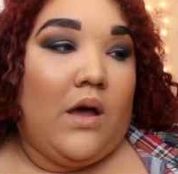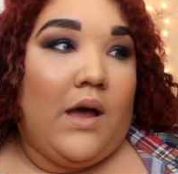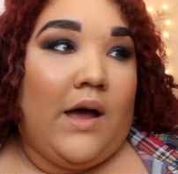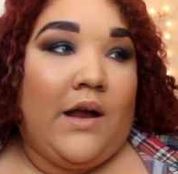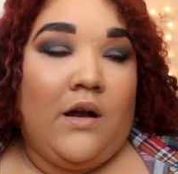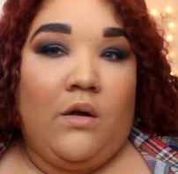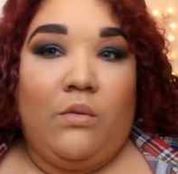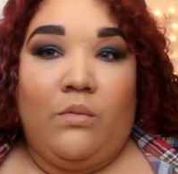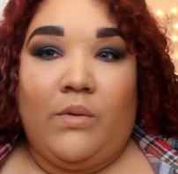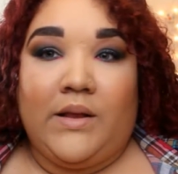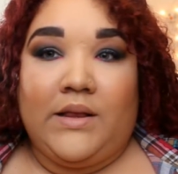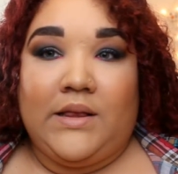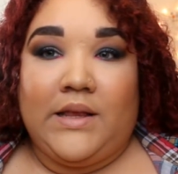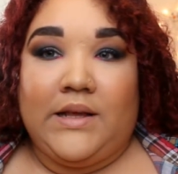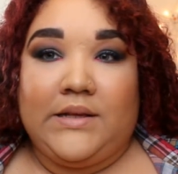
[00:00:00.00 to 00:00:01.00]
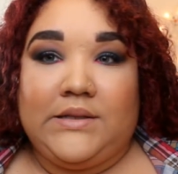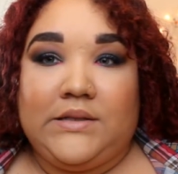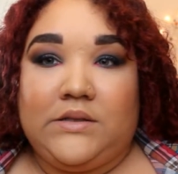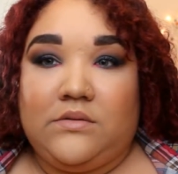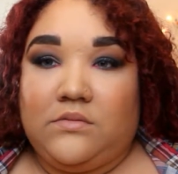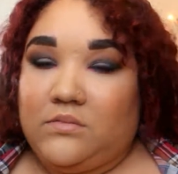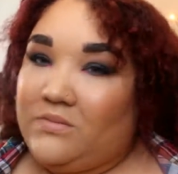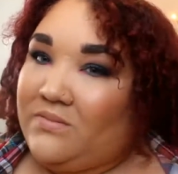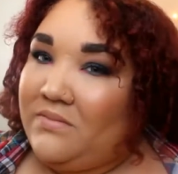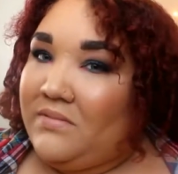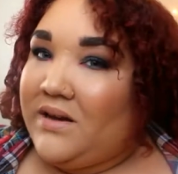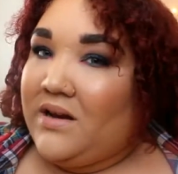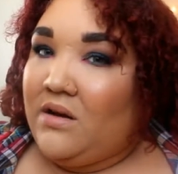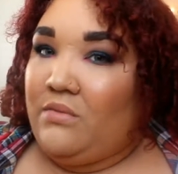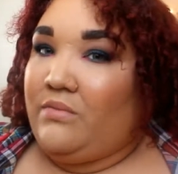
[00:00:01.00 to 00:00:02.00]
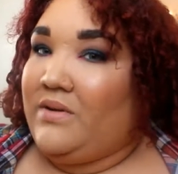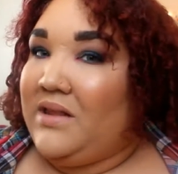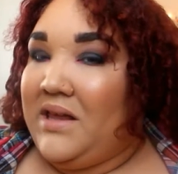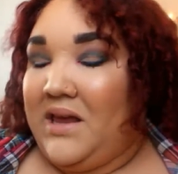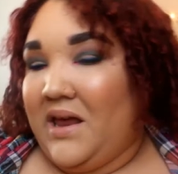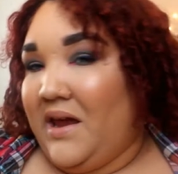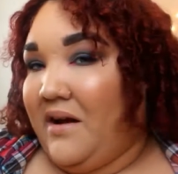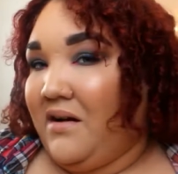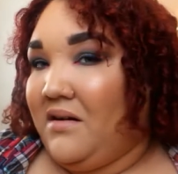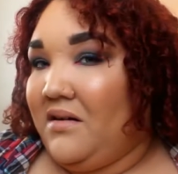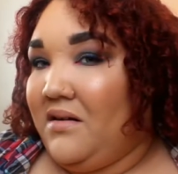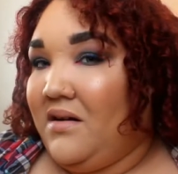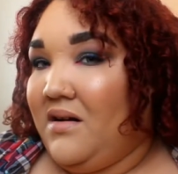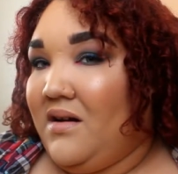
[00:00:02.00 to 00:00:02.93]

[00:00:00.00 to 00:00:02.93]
I don't want this. We don't really care.